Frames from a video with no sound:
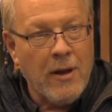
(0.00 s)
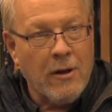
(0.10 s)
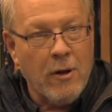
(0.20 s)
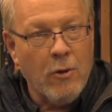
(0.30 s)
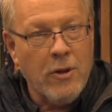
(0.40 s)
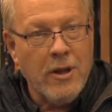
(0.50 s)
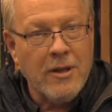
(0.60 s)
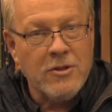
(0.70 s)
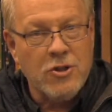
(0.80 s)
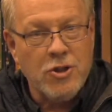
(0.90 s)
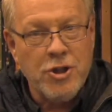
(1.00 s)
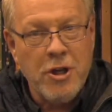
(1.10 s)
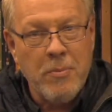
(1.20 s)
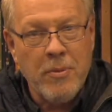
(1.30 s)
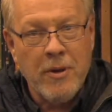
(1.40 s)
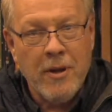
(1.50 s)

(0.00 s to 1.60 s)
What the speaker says: Clothing is cheap.